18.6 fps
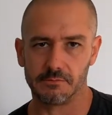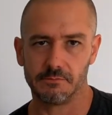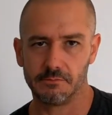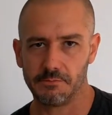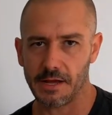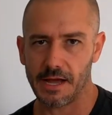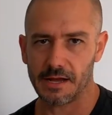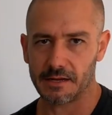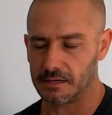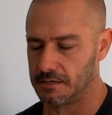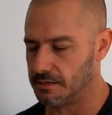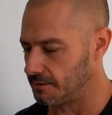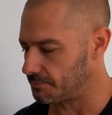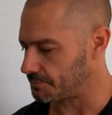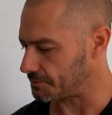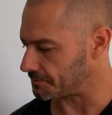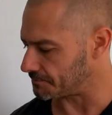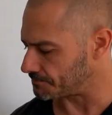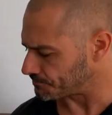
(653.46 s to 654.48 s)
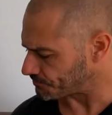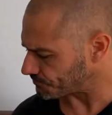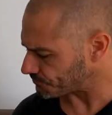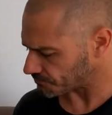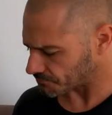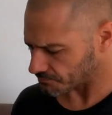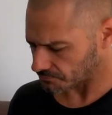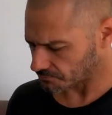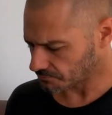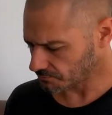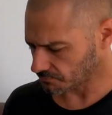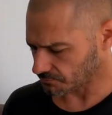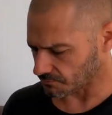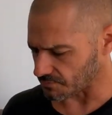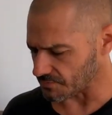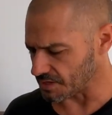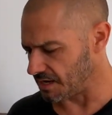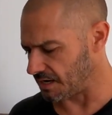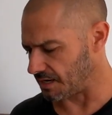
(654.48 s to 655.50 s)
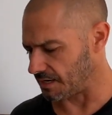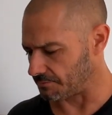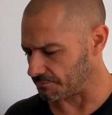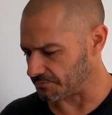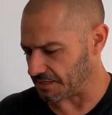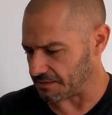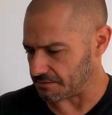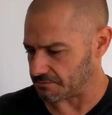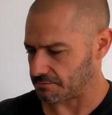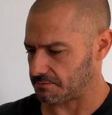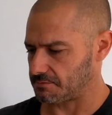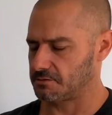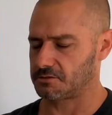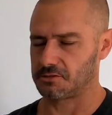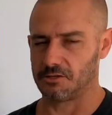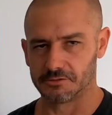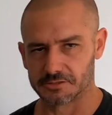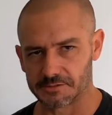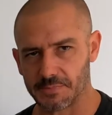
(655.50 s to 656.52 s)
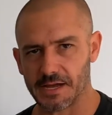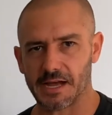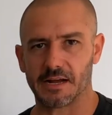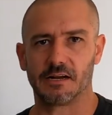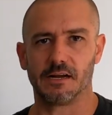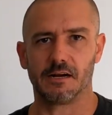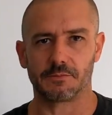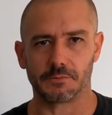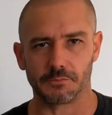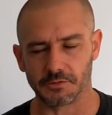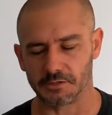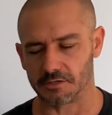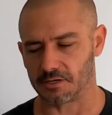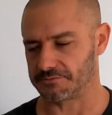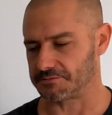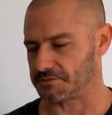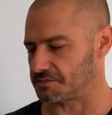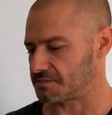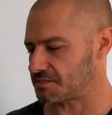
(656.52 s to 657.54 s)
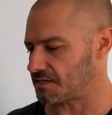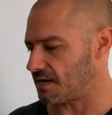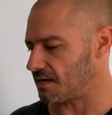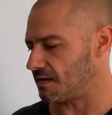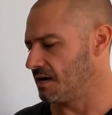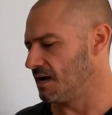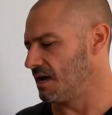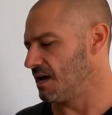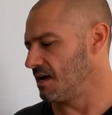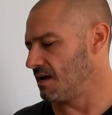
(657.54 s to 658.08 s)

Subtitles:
pack it up and then close it back up and put it off to the side.